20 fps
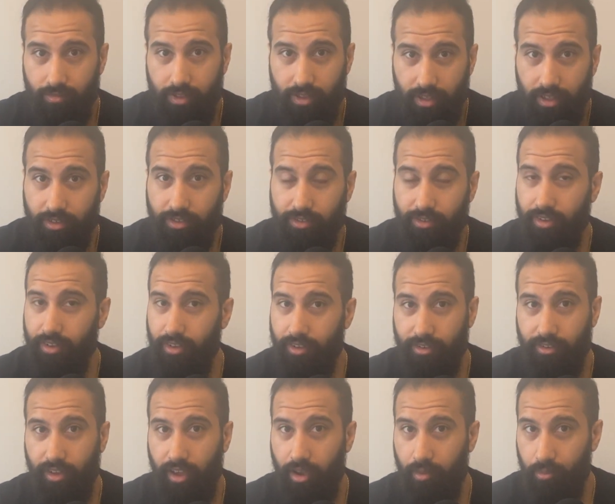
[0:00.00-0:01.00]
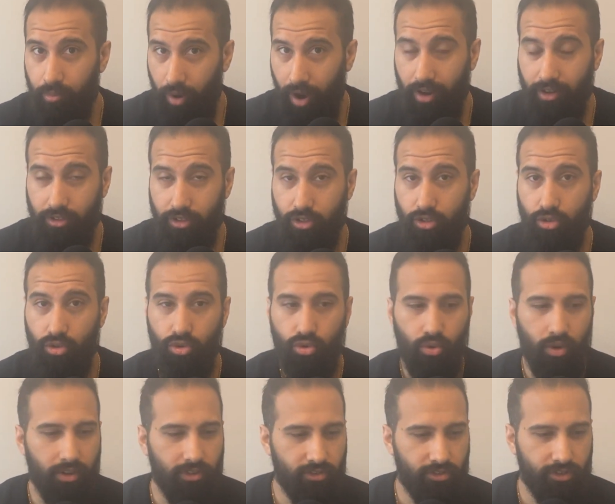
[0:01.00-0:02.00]
This is a practical
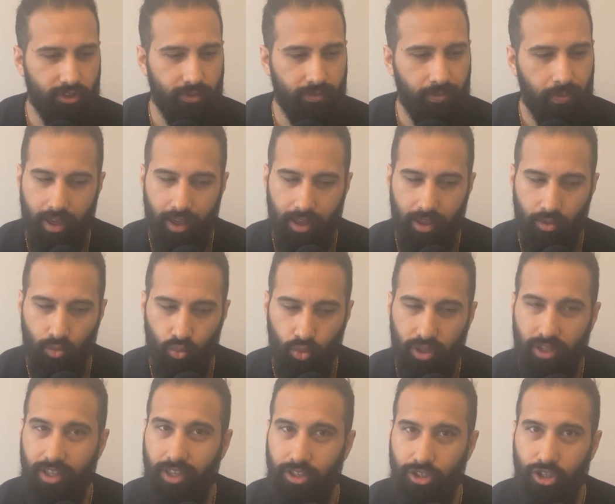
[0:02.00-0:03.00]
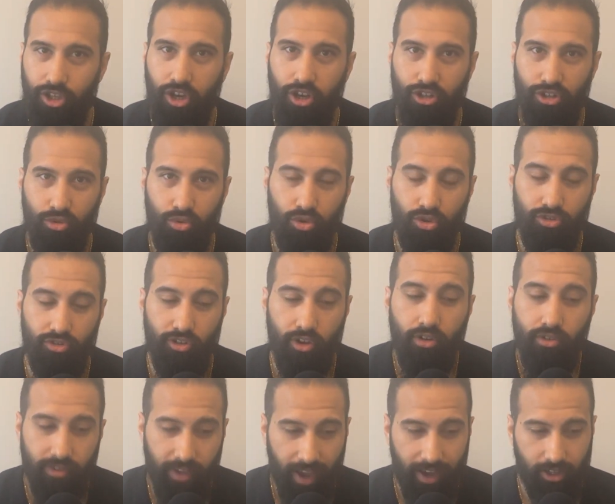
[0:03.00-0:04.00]
question. We need to go towards
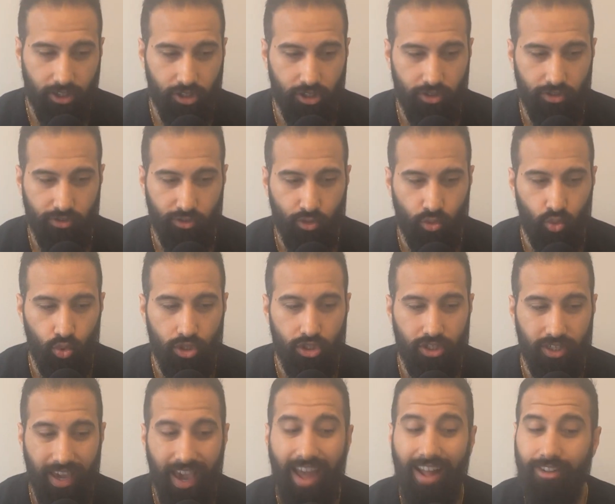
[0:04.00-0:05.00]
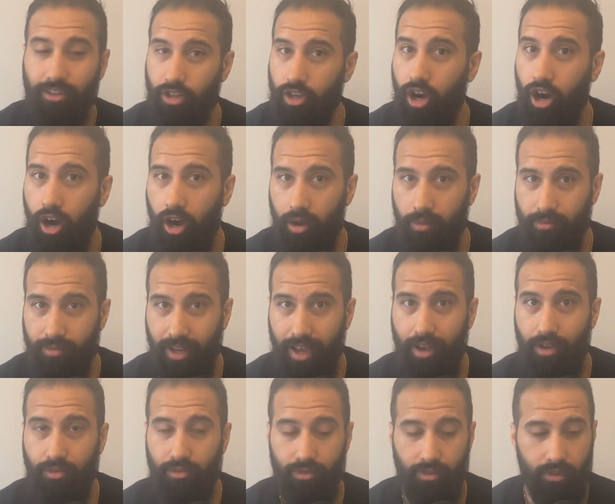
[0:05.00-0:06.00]
those actions which can calm
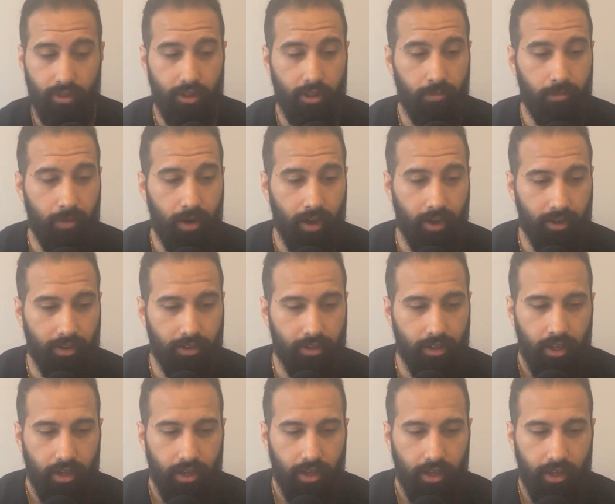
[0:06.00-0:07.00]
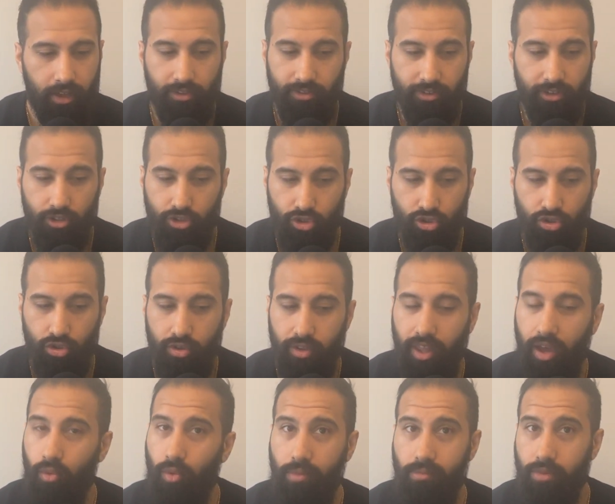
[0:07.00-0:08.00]
down the mind. Isn't it true
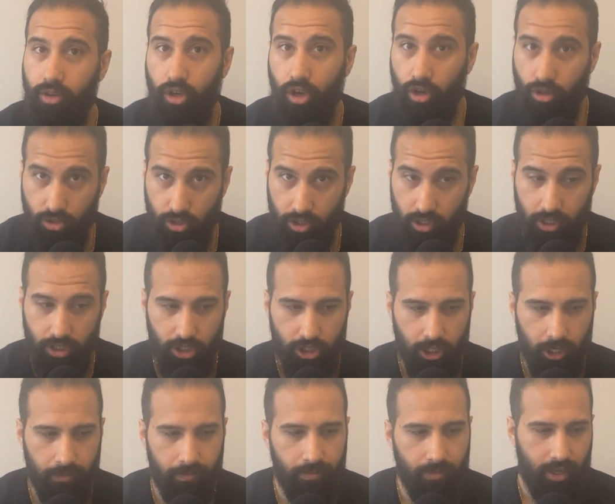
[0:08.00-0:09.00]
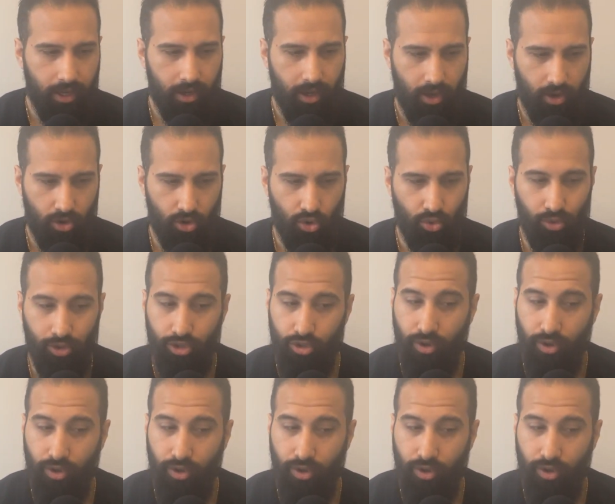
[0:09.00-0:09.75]
that when we go to the gym or we do